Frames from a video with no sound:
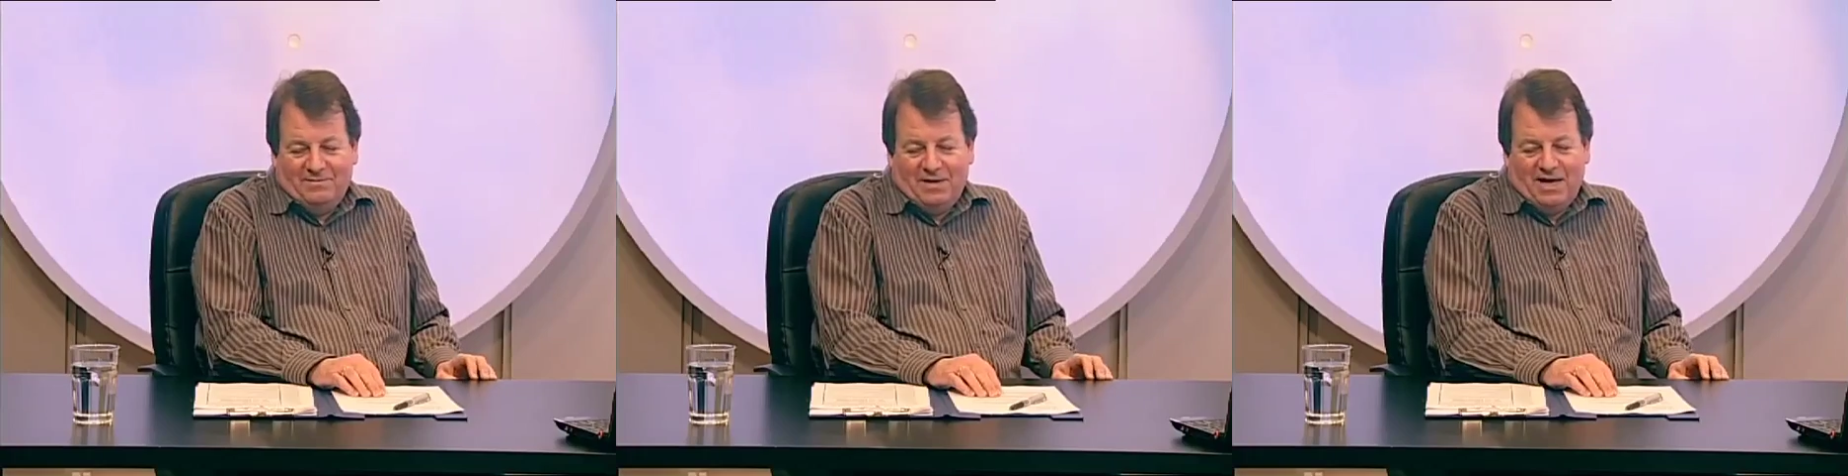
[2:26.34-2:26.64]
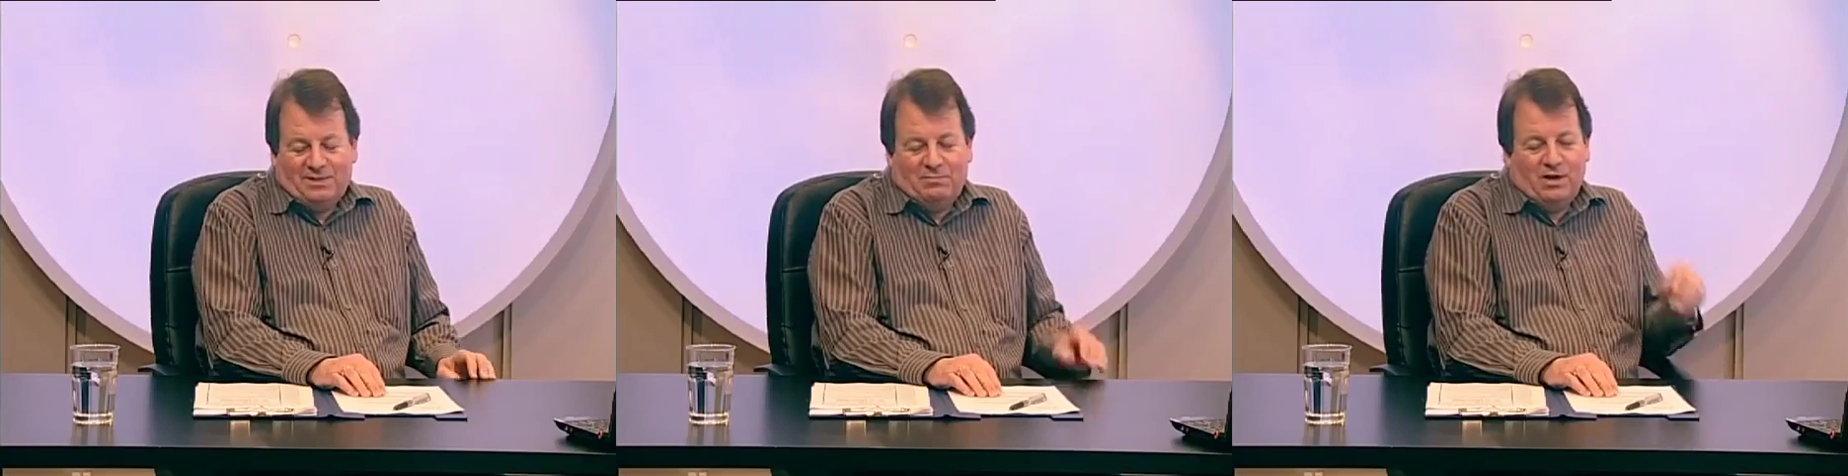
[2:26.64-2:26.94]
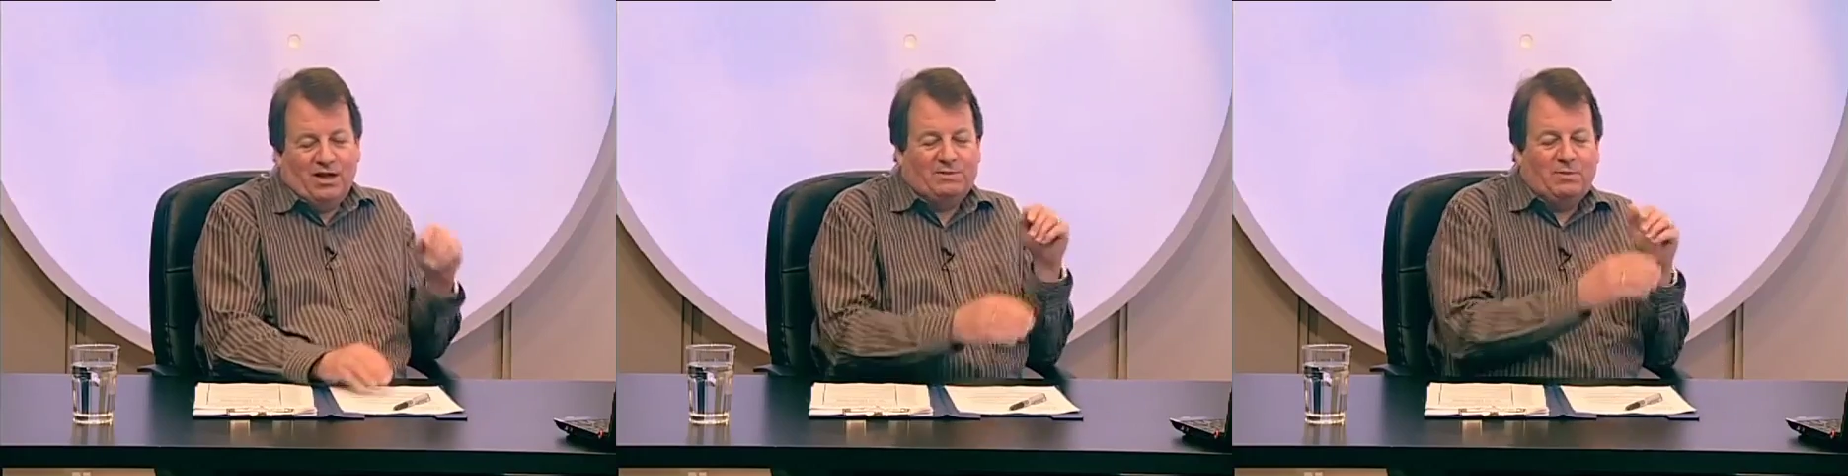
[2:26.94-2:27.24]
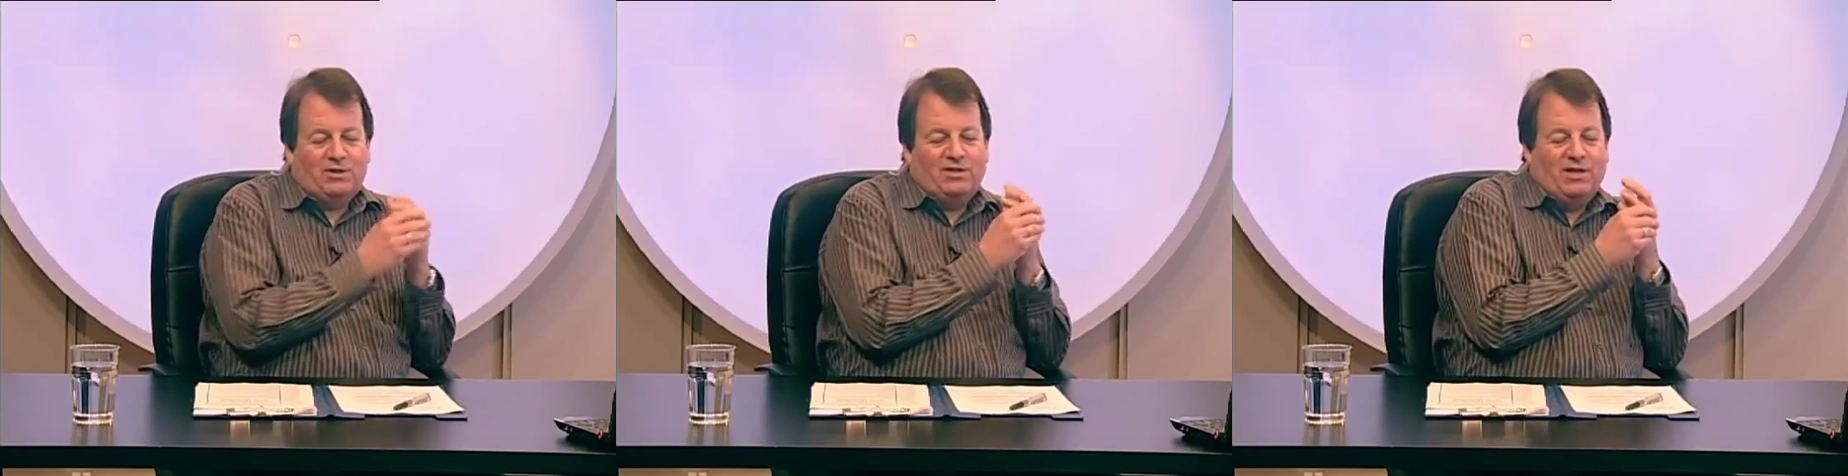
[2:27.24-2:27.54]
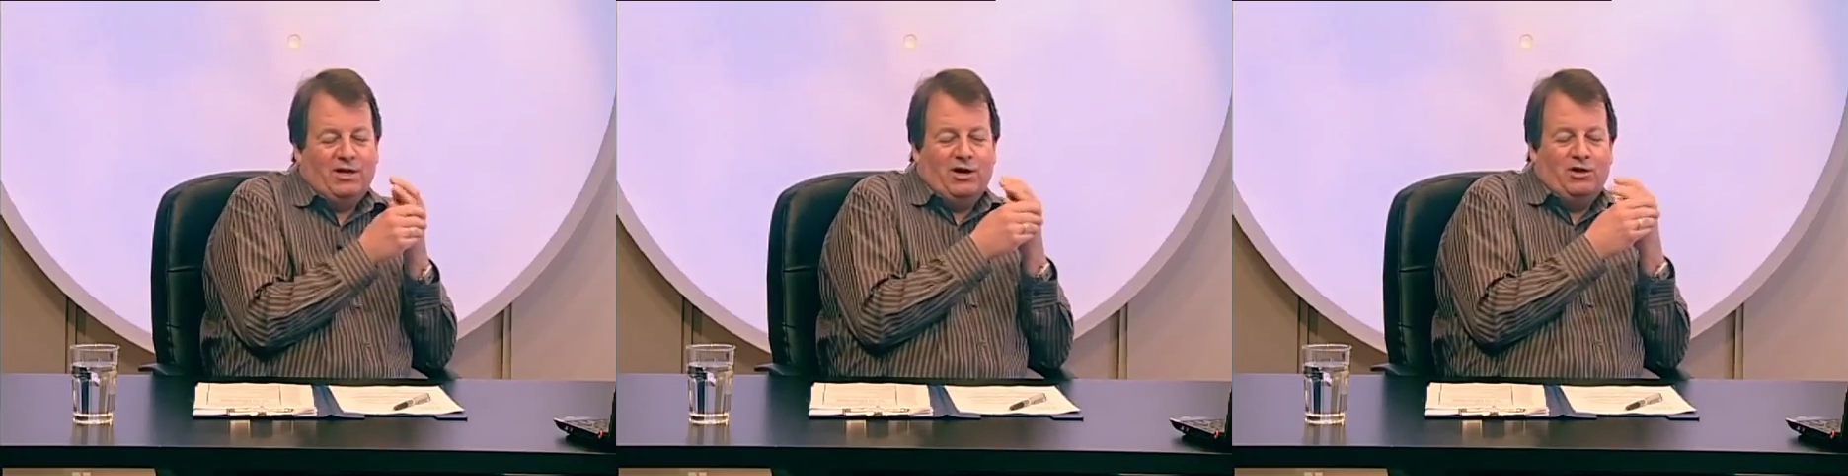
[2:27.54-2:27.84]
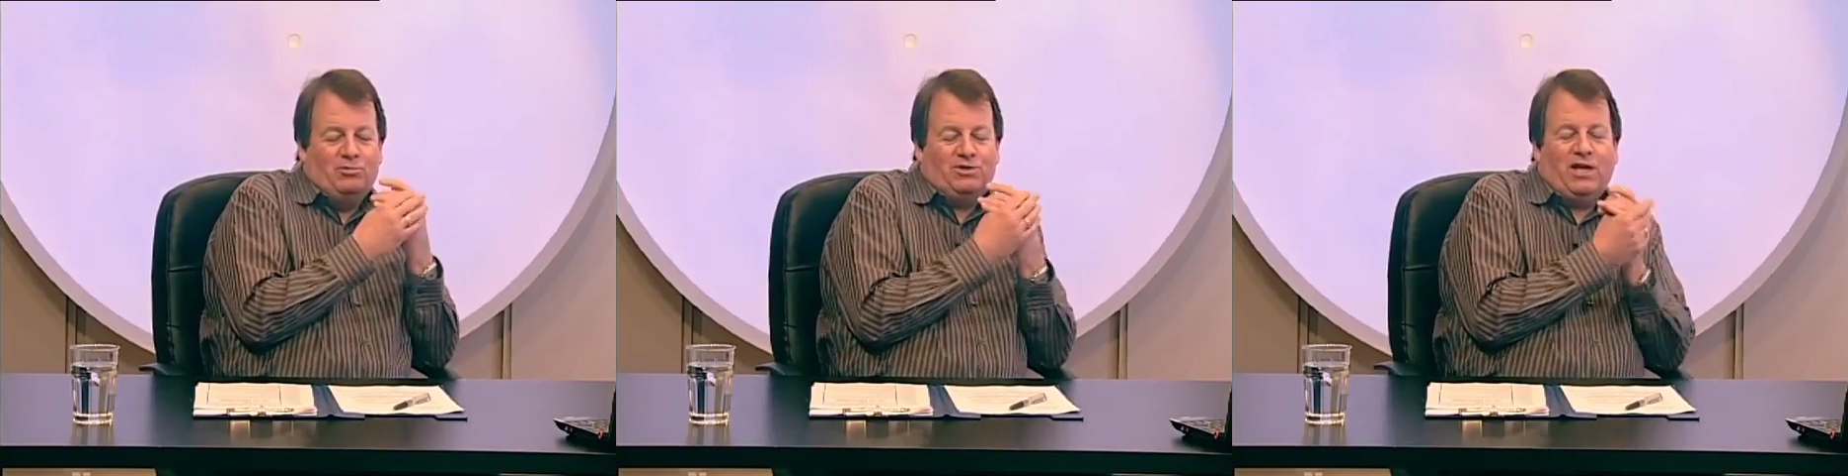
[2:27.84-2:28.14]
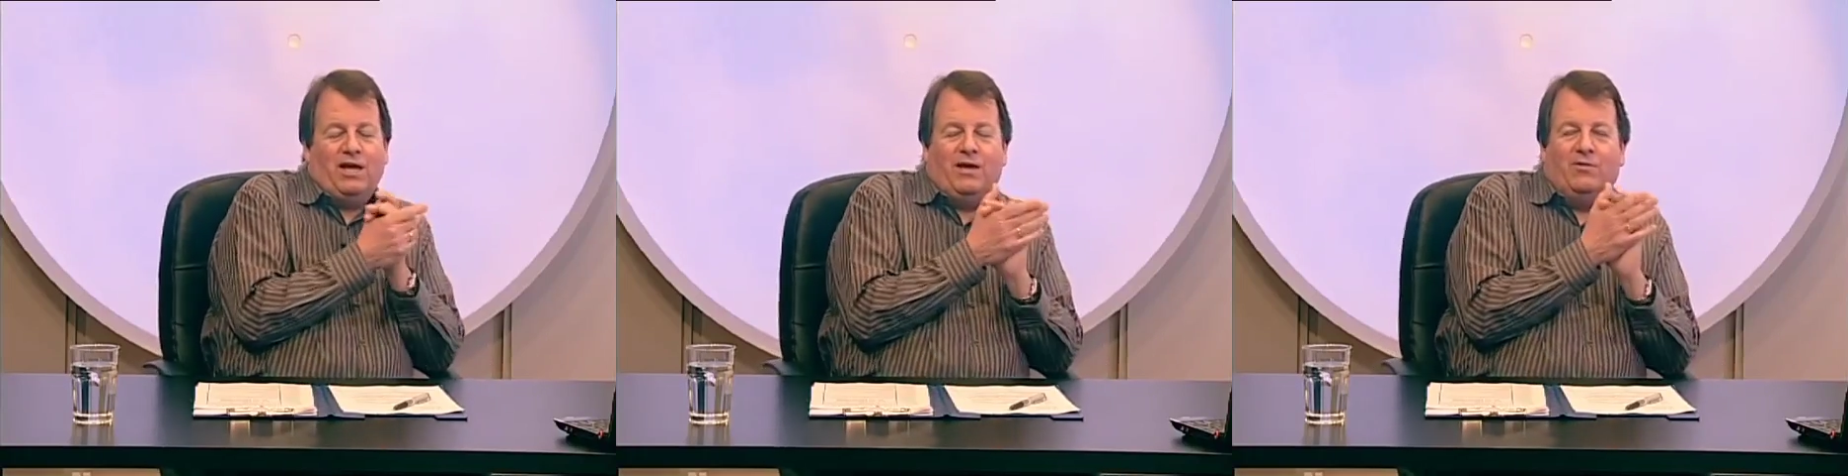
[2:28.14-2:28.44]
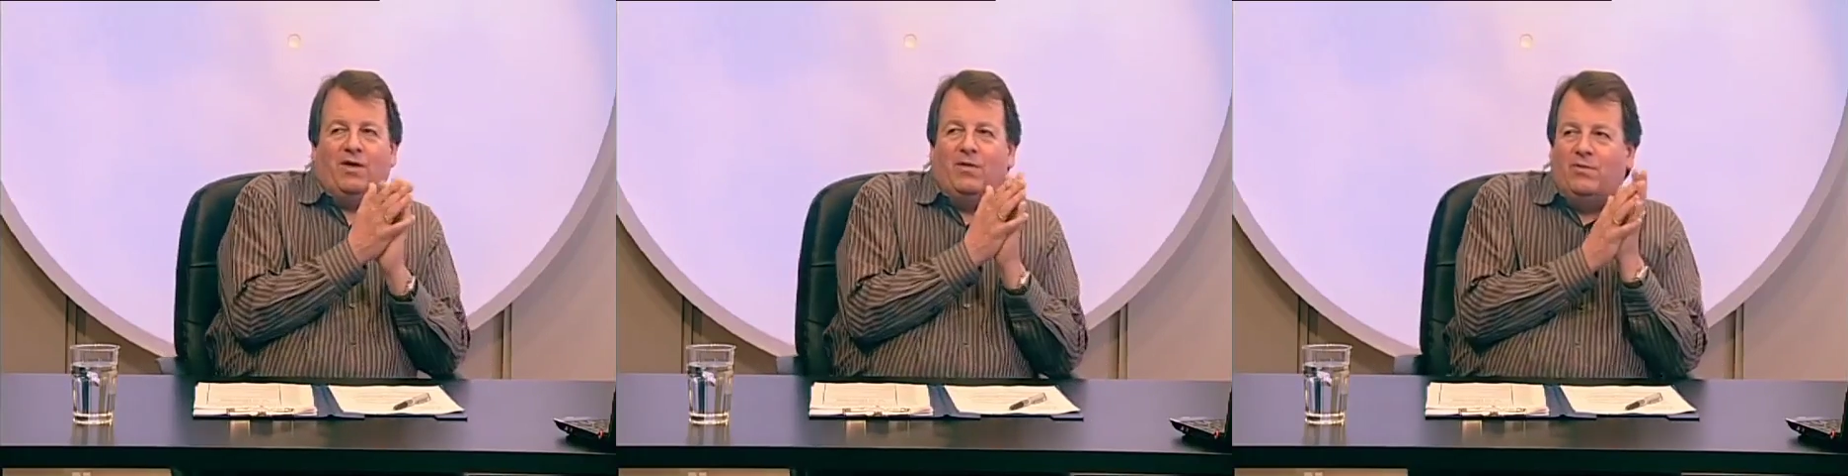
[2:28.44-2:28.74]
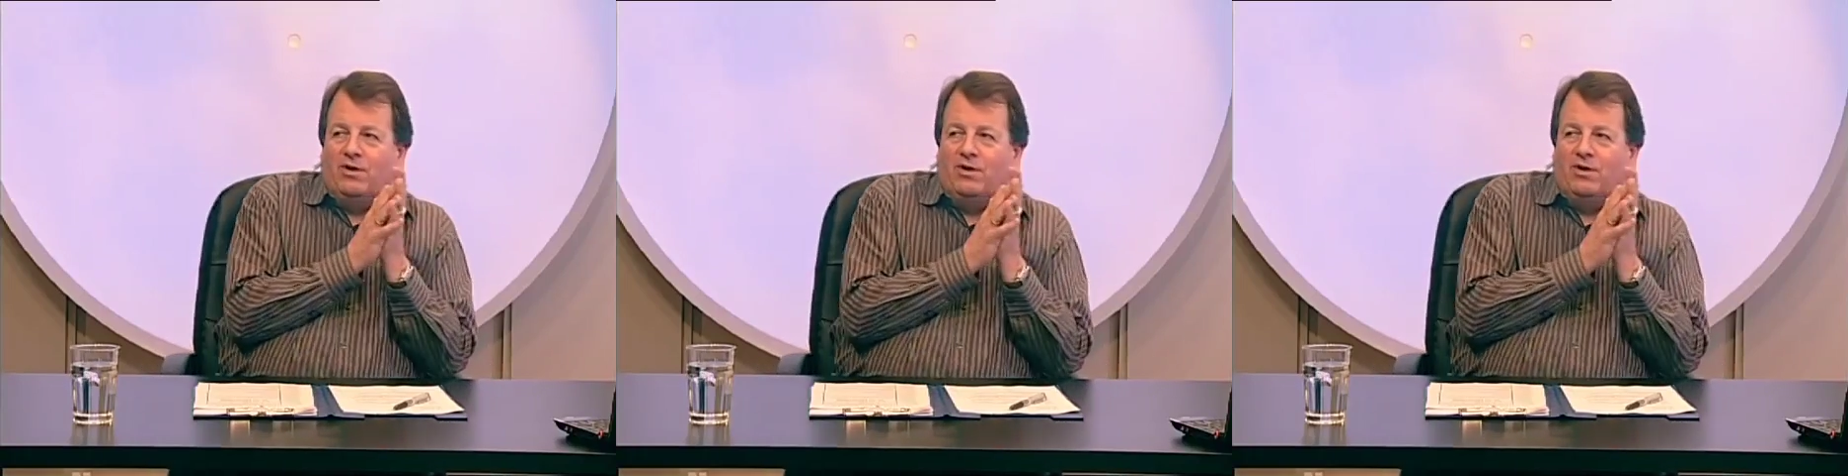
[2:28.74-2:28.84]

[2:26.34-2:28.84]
yes, but I suppose, are you saying then